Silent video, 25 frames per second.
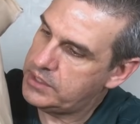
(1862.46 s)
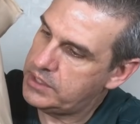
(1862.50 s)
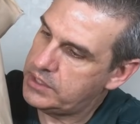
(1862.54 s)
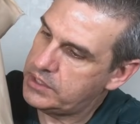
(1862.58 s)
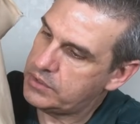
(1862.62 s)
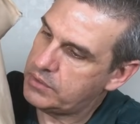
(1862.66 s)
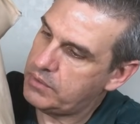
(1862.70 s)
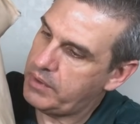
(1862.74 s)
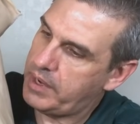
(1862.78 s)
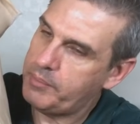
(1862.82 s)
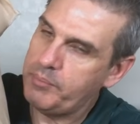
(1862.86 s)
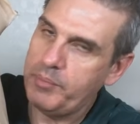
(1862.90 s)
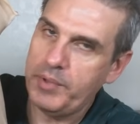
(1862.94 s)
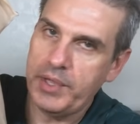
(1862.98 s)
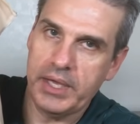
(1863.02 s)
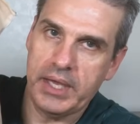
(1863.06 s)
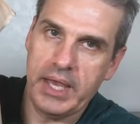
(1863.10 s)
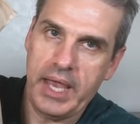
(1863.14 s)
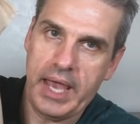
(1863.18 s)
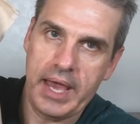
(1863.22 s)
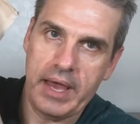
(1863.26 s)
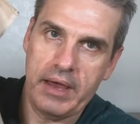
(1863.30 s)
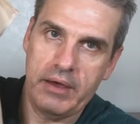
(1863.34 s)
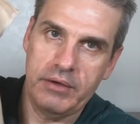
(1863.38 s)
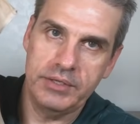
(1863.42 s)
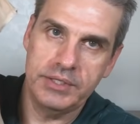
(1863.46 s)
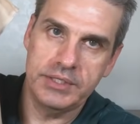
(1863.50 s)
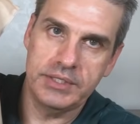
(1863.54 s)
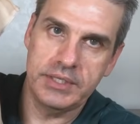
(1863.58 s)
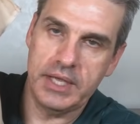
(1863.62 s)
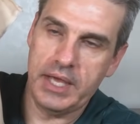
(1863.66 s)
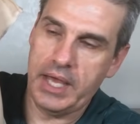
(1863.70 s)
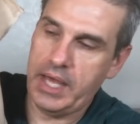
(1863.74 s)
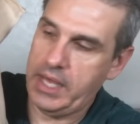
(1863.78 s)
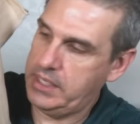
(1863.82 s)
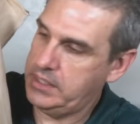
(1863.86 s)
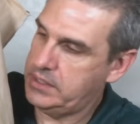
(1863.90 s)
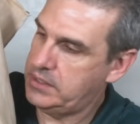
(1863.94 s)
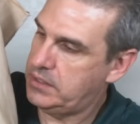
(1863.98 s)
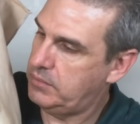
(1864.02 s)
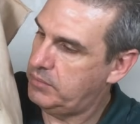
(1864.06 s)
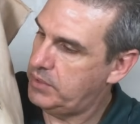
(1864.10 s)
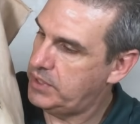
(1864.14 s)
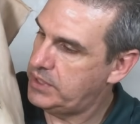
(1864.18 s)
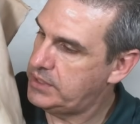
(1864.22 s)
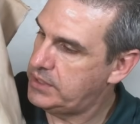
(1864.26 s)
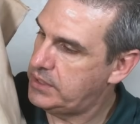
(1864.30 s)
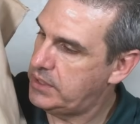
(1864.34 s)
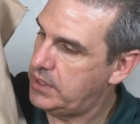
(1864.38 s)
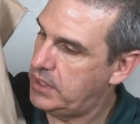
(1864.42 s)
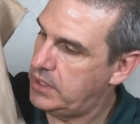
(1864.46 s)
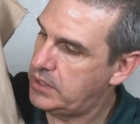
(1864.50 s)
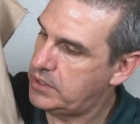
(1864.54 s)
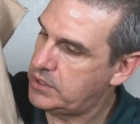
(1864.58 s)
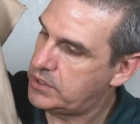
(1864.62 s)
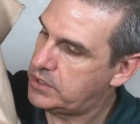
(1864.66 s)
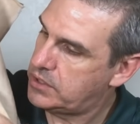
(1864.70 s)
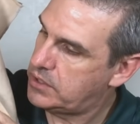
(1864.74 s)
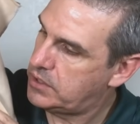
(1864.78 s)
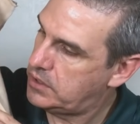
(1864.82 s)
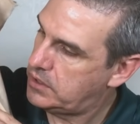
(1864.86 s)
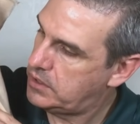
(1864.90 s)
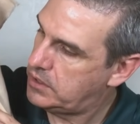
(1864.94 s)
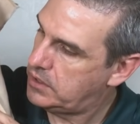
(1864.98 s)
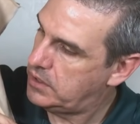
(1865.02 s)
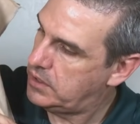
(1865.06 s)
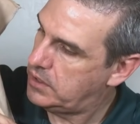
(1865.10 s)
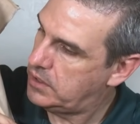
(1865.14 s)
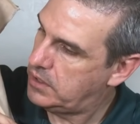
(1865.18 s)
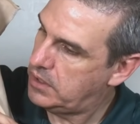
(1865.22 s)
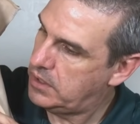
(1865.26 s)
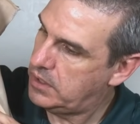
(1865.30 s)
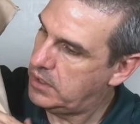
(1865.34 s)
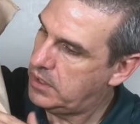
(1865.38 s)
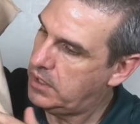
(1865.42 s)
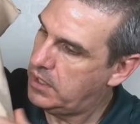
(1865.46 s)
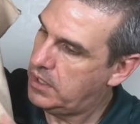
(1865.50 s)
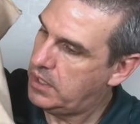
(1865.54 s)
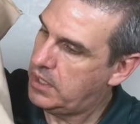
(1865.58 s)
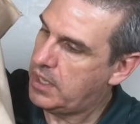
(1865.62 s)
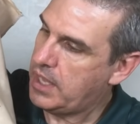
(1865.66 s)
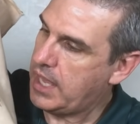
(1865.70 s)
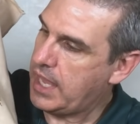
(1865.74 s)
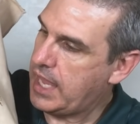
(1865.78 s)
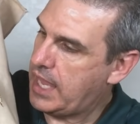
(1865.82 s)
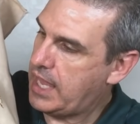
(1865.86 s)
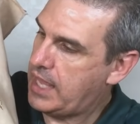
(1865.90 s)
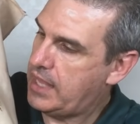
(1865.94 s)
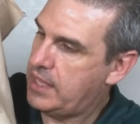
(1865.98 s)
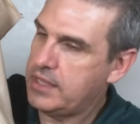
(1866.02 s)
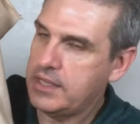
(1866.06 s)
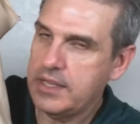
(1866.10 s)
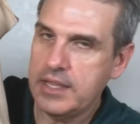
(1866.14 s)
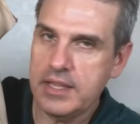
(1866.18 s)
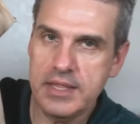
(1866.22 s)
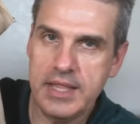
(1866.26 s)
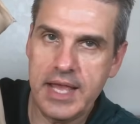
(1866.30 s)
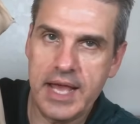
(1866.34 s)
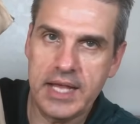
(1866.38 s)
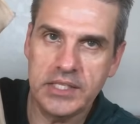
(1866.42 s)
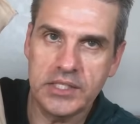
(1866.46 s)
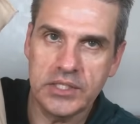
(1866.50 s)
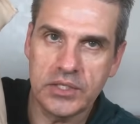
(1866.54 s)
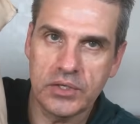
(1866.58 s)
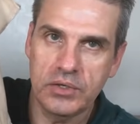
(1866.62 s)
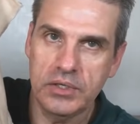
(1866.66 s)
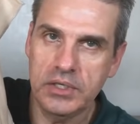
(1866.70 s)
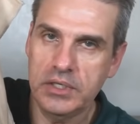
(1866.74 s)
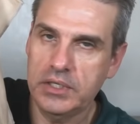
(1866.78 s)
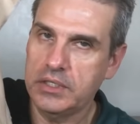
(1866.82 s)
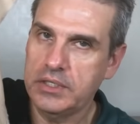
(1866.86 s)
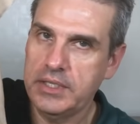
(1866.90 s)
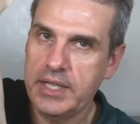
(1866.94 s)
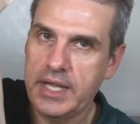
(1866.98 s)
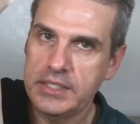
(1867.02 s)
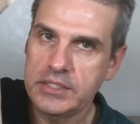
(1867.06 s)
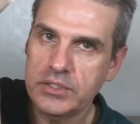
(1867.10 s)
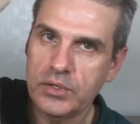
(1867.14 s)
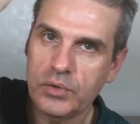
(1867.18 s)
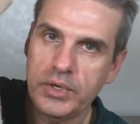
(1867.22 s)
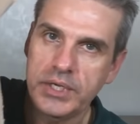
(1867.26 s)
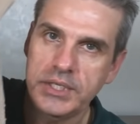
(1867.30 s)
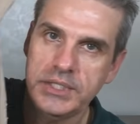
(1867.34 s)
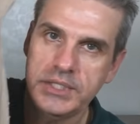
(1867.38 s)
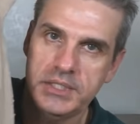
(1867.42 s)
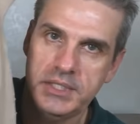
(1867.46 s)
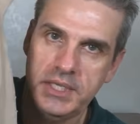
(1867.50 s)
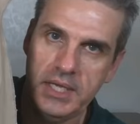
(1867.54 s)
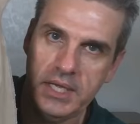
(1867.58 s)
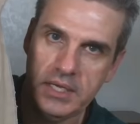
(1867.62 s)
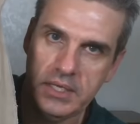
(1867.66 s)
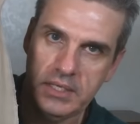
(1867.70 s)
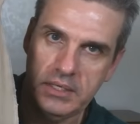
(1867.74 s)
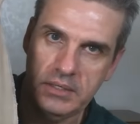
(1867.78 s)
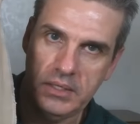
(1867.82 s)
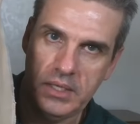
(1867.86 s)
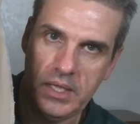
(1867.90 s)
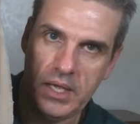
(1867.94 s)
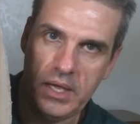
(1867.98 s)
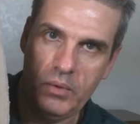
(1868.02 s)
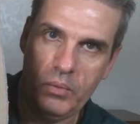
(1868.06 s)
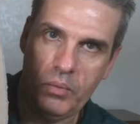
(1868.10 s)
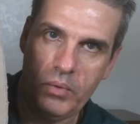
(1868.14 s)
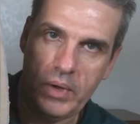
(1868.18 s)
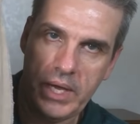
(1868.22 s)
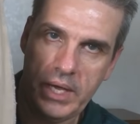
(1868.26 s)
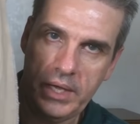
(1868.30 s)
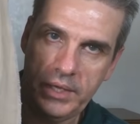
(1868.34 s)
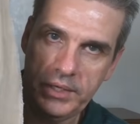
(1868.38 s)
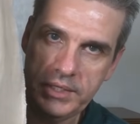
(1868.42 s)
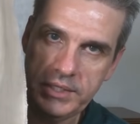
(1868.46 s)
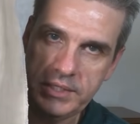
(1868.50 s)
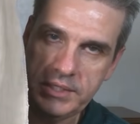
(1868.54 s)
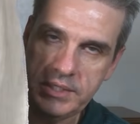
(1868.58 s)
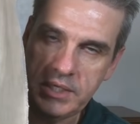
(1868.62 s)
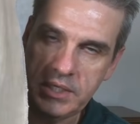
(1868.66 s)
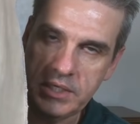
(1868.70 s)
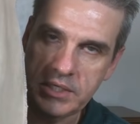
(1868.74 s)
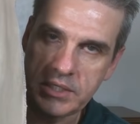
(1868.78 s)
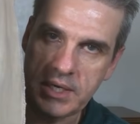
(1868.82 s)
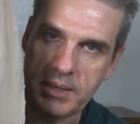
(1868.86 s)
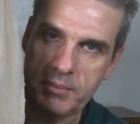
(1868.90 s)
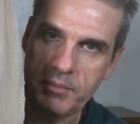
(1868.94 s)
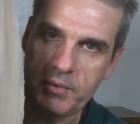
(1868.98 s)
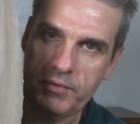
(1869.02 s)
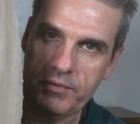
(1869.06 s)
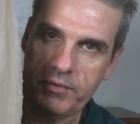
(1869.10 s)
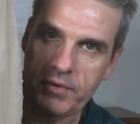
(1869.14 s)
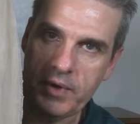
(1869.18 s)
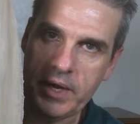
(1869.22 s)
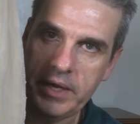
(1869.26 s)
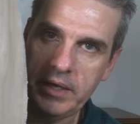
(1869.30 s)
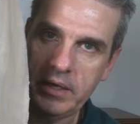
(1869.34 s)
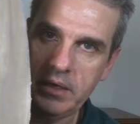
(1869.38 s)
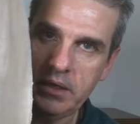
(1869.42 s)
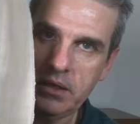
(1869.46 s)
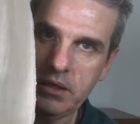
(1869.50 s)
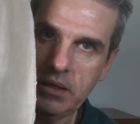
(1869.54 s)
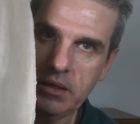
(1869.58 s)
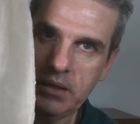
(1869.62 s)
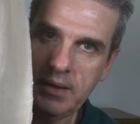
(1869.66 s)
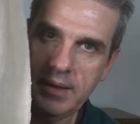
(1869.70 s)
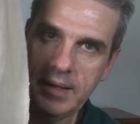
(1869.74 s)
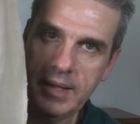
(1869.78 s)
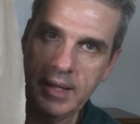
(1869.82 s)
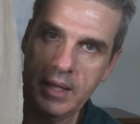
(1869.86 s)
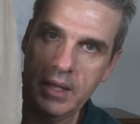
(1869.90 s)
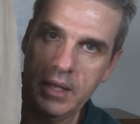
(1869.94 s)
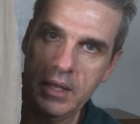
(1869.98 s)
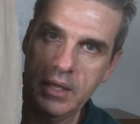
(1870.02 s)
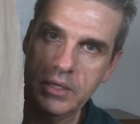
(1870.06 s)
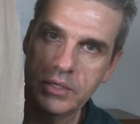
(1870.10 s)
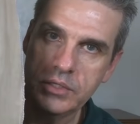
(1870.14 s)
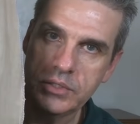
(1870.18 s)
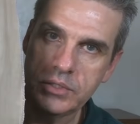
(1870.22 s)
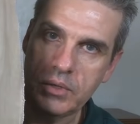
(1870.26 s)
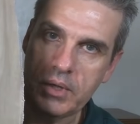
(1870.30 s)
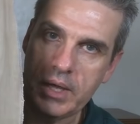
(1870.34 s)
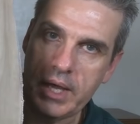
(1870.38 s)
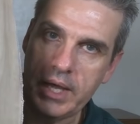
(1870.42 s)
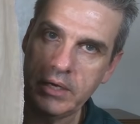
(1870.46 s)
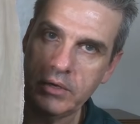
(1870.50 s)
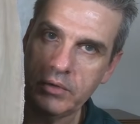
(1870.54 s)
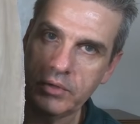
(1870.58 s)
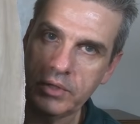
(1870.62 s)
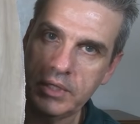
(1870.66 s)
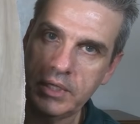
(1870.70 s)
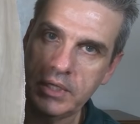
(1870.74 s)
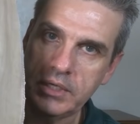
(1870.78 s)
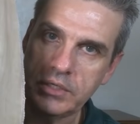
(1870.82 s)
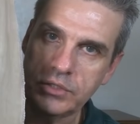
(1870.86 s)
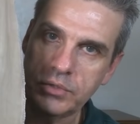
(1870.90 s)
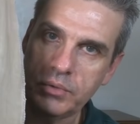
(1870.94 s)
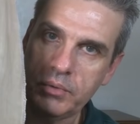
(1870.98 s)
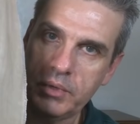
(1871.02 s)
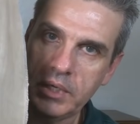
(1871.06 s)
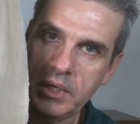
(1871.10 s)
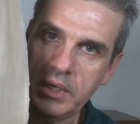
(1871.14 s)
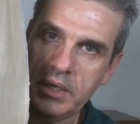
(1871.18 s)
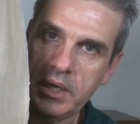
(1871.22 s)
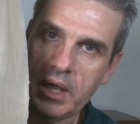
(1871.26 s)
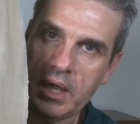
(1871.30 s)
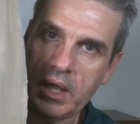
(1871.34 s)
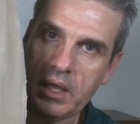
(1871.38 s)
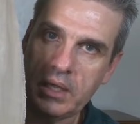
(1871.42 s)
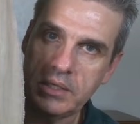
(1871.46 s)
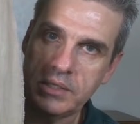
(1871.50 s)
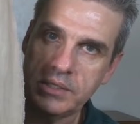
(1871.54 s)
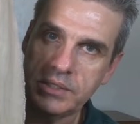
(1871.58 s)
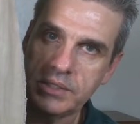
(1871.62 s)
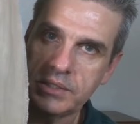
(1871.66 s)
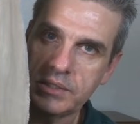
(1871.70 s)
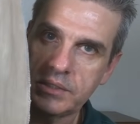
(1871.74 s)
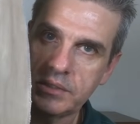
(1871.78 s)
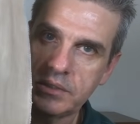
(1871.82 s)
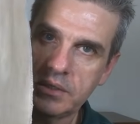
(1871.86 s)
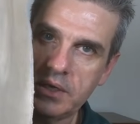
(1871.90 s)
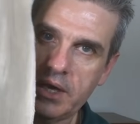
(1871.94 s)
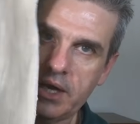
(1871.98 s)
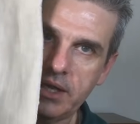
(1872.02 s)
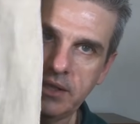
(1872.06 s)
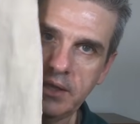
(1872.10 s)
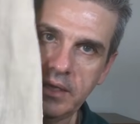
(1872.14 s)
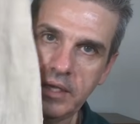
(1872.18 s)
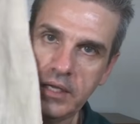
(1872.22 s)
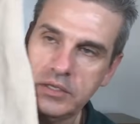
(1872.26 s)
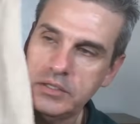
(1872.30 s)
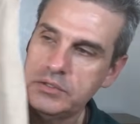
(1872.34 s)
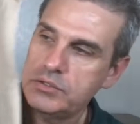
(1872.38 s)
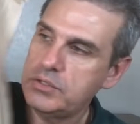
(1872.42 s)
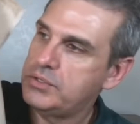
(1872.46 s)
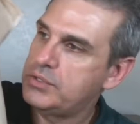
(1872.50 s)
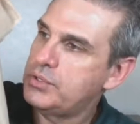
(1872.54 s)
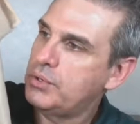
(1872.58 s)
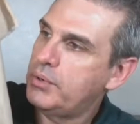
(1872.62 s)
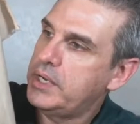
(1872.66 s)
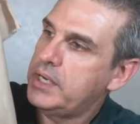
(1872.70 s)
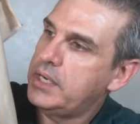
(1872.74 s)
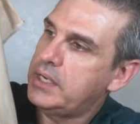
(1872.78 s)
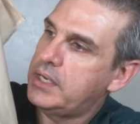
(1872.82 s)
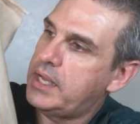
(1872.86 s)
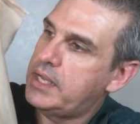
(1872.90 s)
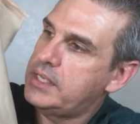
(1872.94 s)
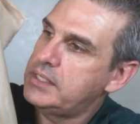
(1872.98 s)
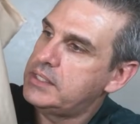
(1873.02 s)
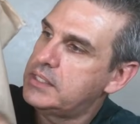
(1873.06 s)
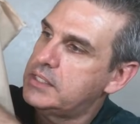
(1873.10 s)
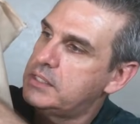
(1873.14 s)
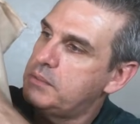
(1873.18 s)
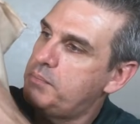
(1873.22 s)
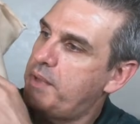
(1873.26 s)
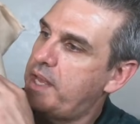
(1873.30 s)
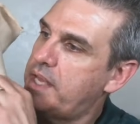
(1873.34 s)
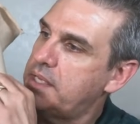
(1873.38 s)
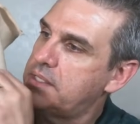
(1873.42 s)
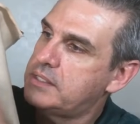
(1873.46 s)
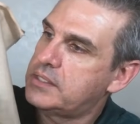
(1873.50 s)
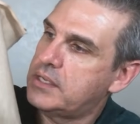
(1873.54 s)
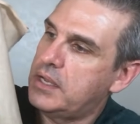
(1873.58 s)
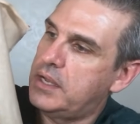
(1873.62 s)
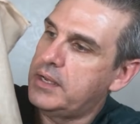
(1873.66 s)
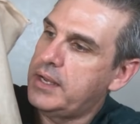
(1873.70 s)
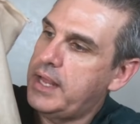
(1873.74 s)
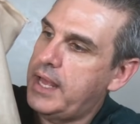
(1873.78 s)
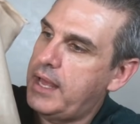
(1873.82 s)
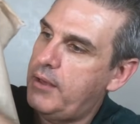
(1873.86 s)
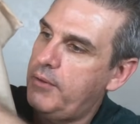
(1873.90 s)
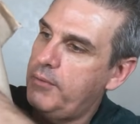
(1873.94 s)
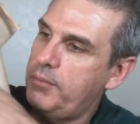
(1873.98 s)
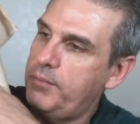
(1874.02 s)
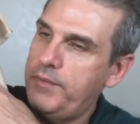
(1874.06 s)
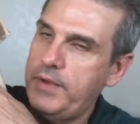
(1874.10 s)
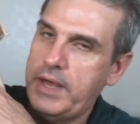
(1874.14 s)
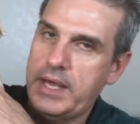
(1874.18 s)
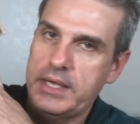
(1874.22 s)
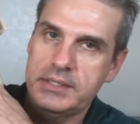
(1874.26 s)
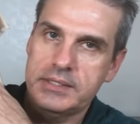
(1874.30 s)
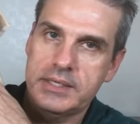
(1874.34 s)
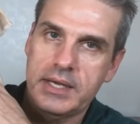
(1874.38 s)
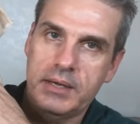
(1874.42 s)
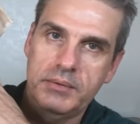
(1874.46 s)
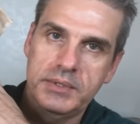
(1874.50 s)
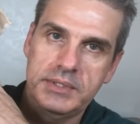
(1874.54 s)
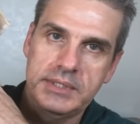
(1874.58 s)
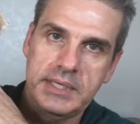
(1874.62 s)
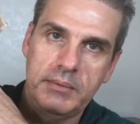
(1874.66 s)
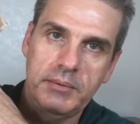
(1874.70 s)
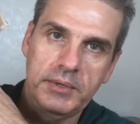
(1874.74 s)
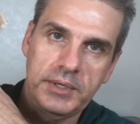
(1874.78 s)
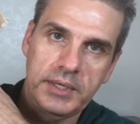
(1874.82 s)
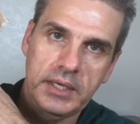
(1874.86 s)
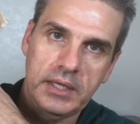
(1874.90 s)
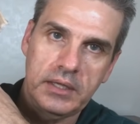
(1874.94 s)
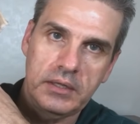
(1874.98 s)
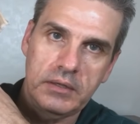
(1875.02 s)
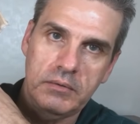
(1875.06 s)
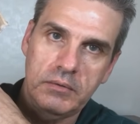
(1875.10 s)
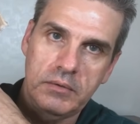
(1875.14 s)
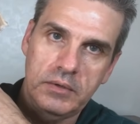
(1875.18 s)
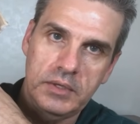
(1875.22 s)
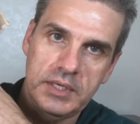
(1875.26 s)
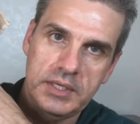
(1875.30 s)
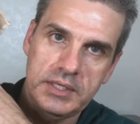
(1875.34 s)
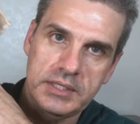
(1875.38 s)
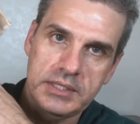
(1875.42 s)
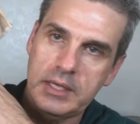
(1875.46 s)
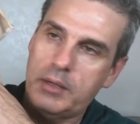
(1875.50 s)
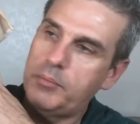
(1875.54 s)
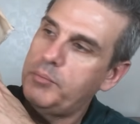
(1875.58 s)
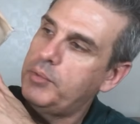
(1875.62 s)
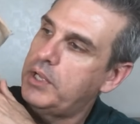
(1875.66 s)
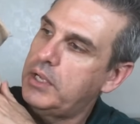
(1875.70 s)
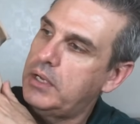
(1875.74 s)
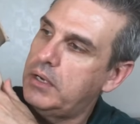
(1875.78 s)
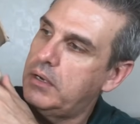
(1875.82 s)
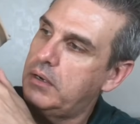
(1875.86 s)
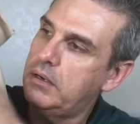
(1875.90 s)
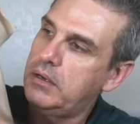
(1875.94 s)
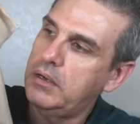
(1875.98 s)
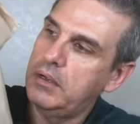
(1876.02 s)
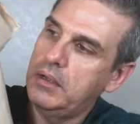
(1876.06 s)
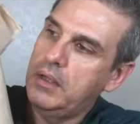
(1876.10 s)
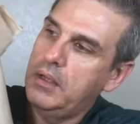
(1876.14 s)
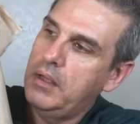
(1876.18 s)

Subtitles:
this great big house that has to be stitched, and that's going to take a while to stitch, I'm afraid. So I don't think 20 days. I think 20 days is based on how fast I was able to get through this up here.